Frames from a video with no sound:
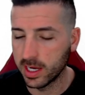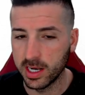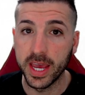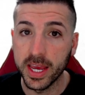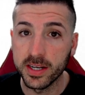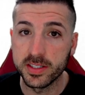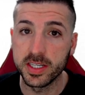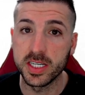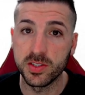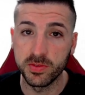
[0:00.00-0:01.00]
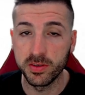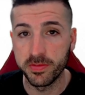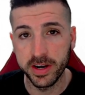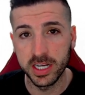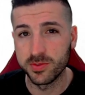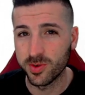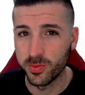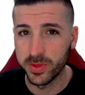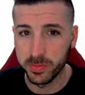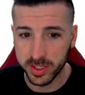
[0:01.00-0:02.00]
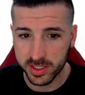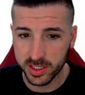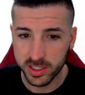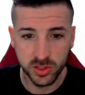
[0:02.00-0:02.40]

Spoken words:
and CSV files from the business.